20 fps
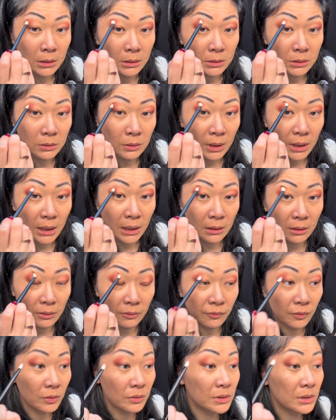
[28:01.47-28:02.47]
So I get the
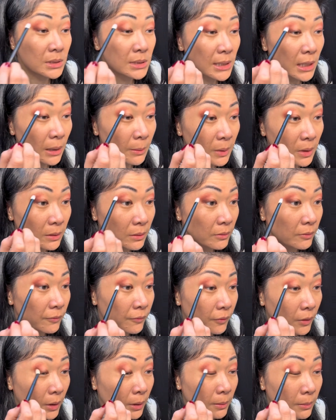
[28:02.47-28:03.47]
frozen salmon
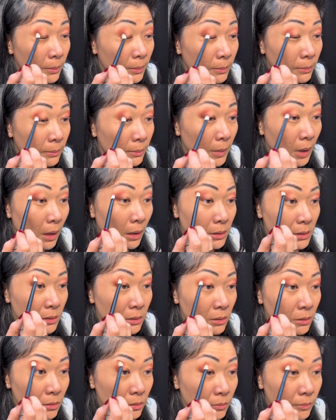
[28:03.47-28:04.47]
from
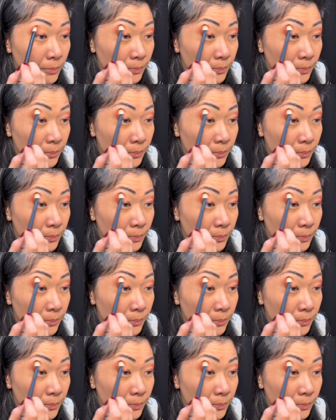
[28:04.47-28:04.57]
Costco.